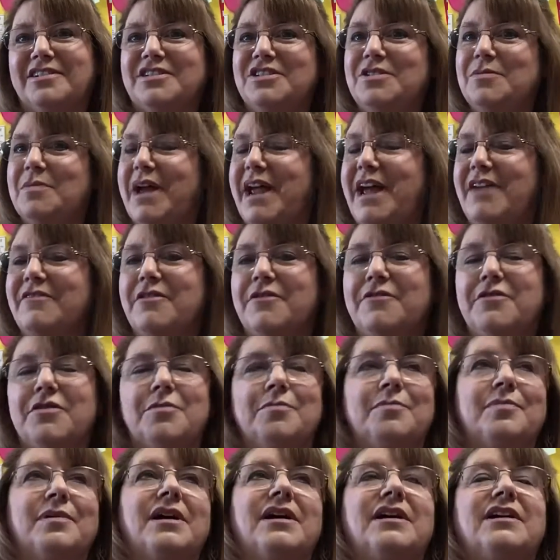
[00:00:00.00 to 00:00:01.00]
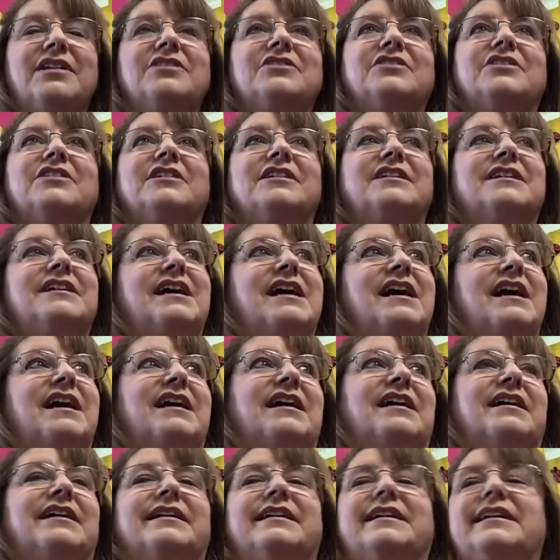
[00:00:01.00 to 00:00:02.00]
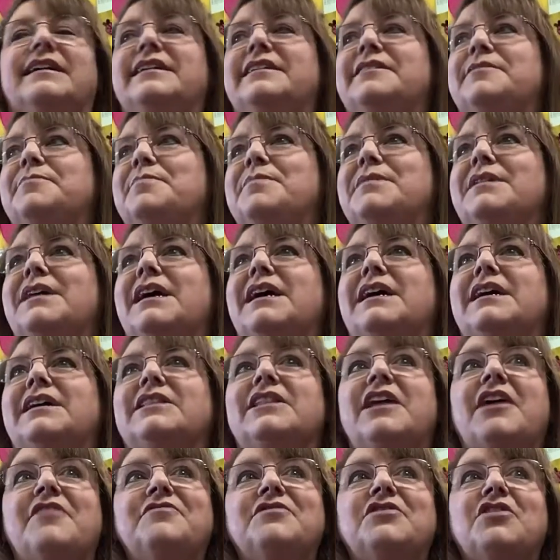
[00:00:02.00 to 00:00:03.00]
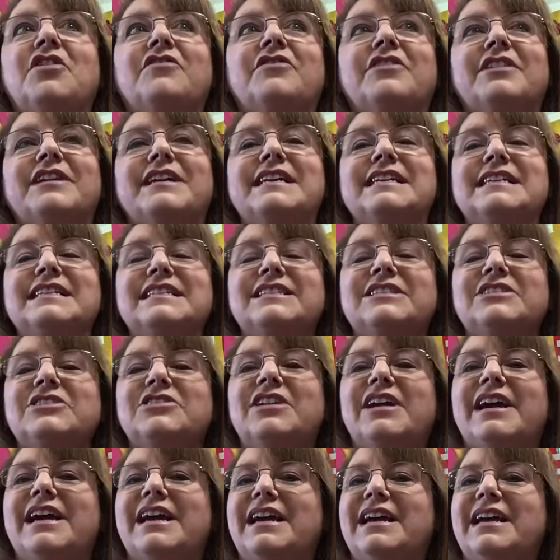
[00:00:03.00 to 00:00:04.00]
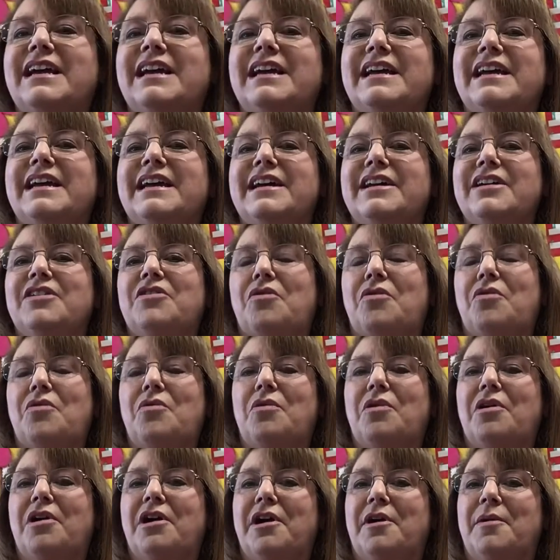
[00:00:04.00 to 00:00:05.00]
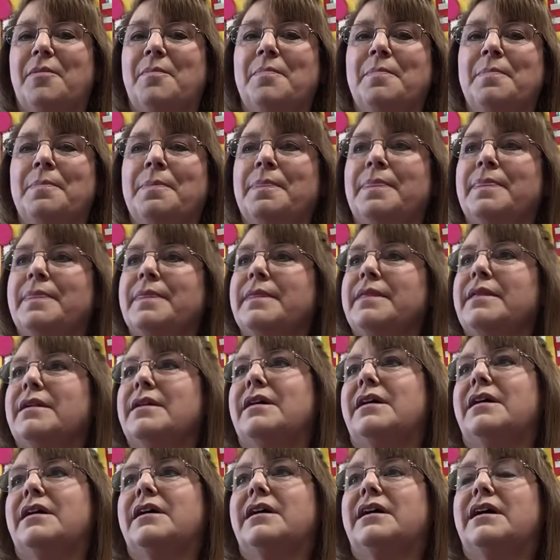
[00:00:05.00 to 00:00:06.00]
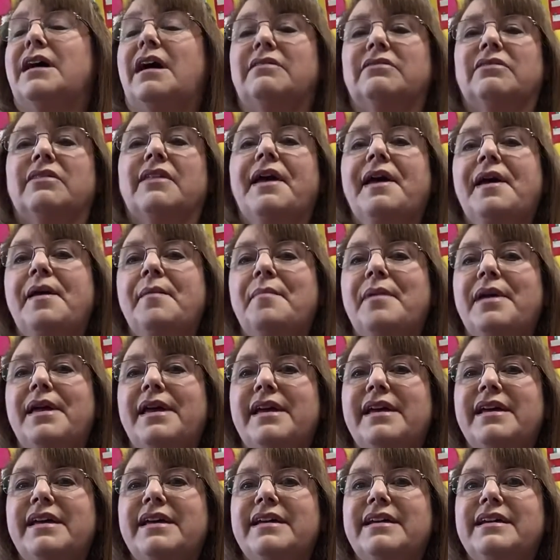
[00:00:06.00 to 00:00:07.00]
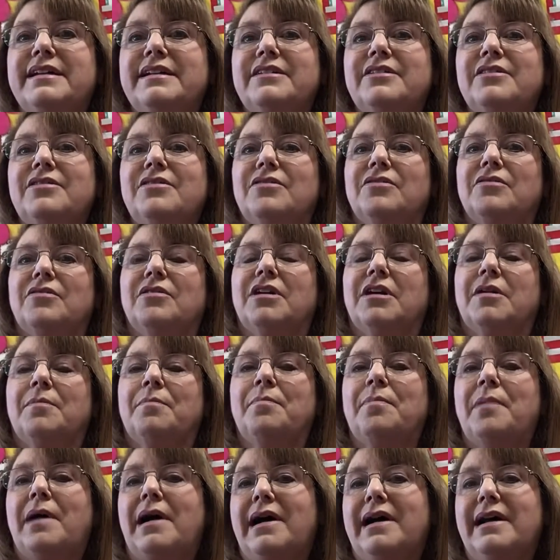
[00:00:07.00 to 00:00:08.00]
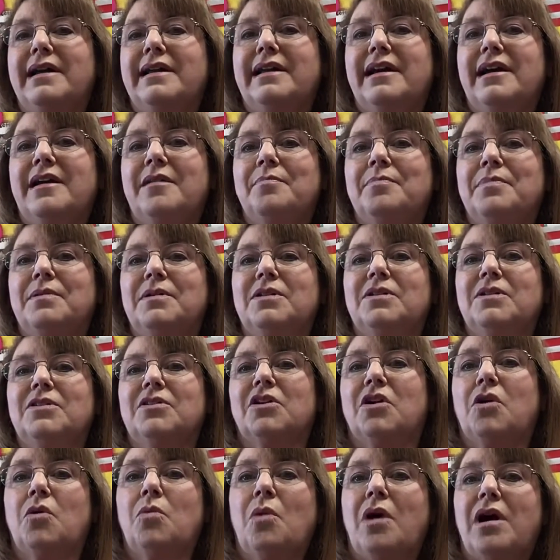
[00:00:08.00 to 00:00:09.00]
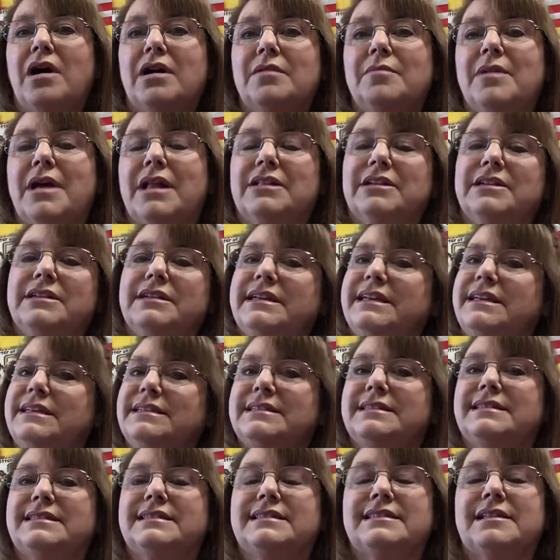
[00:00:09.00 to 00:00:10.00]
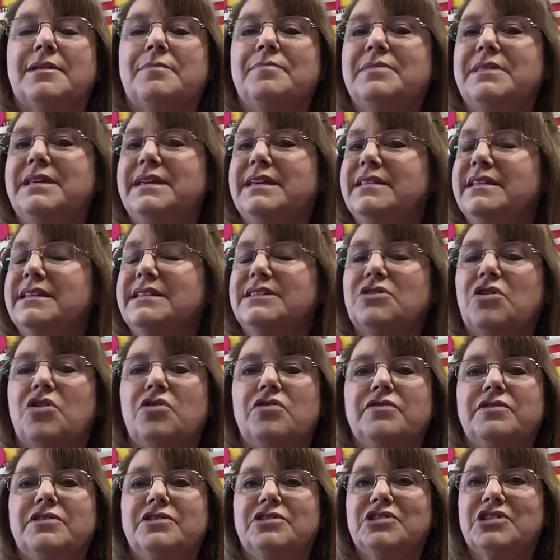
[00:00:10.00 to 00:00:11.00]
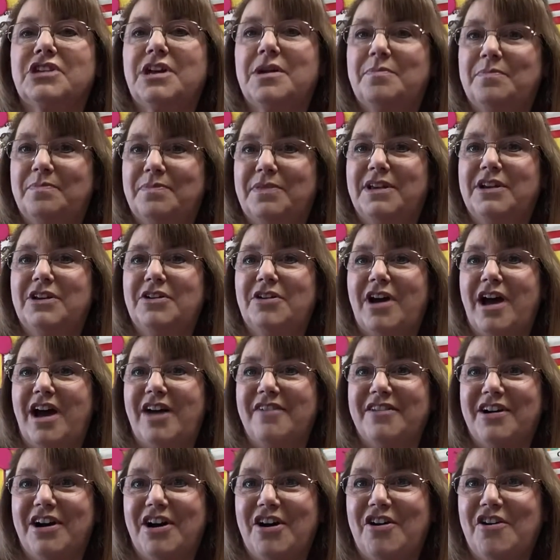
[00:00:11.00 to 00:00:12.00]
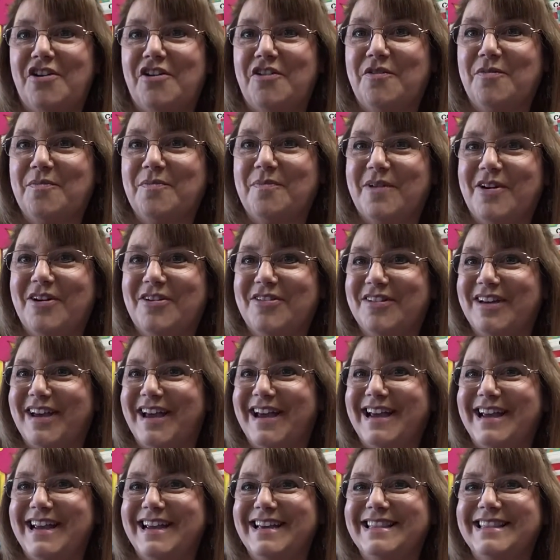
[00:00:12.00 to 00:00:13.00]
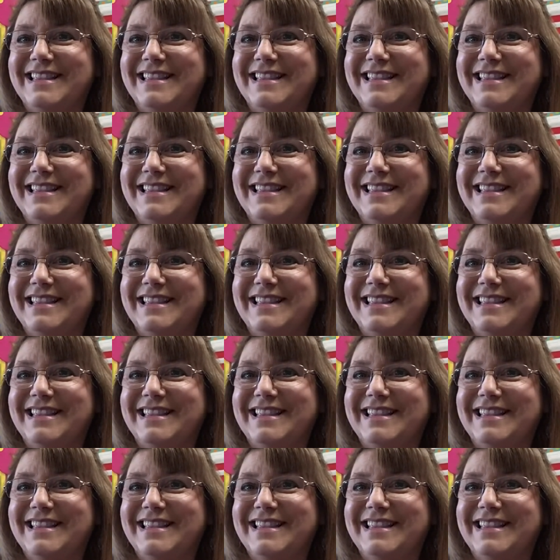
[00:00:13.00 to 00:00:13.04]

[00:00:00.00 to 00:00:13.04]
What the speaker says: You might have a football or a leftover Easter egg or a lemon or a pineapple or a watermelon, something that's oval shaped that you have at home, okay?